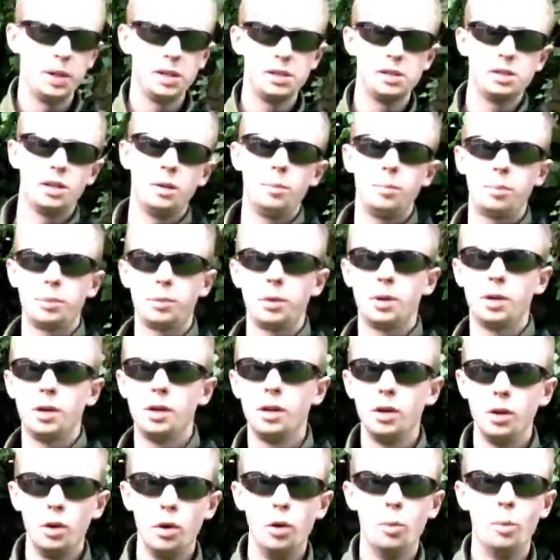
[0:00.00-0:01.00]
picked up
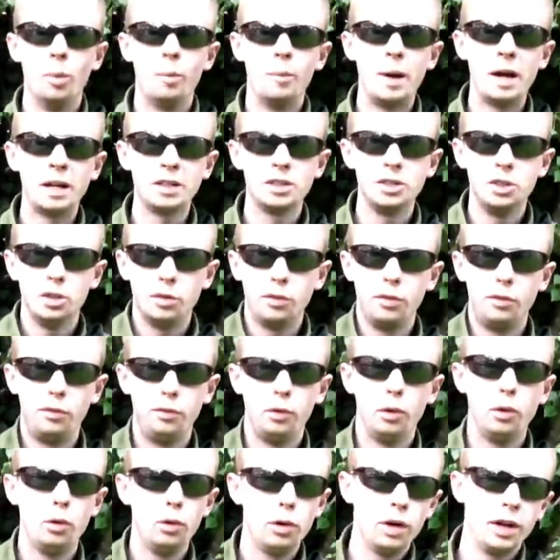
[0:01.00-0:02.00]
all my magazines off the
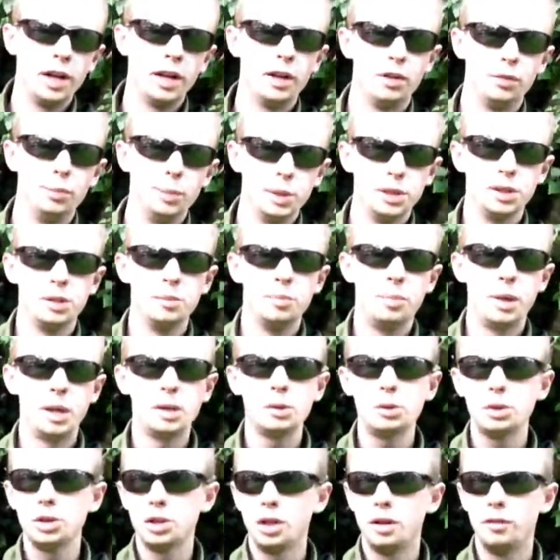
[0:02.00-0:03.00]
floor and out of the dump
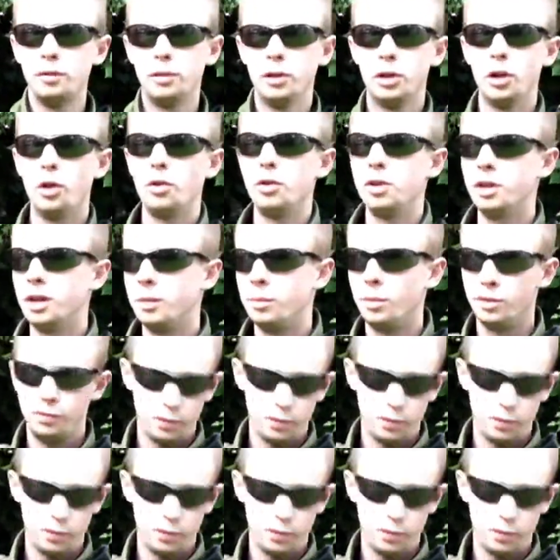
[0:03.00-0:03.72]
pouch. I've loaded up my